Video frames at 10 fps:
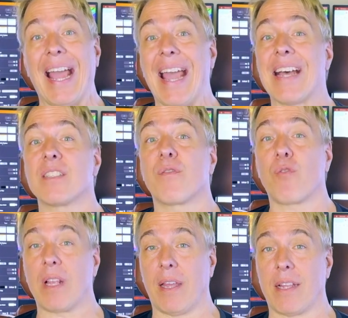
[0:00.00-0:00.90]
as
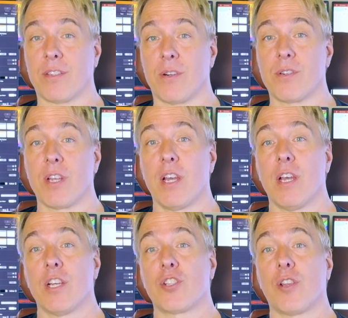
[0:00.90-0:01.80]
freelancers
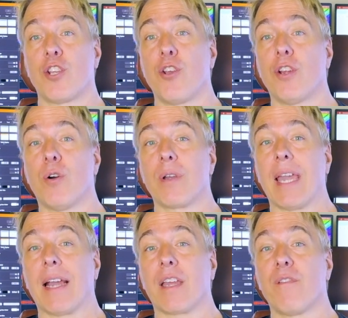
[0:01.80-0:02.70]
so that you don't
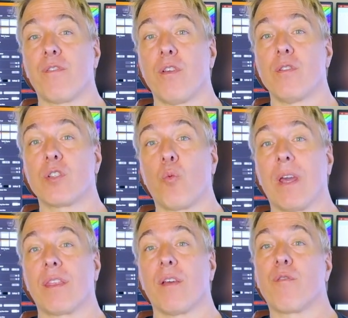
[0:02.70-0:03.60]
get confused
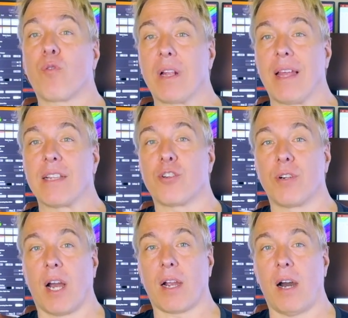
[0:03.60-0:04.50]
with
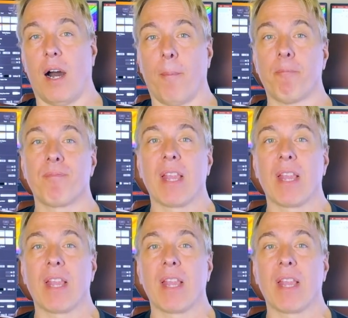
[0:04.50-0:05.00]
freelancer.com.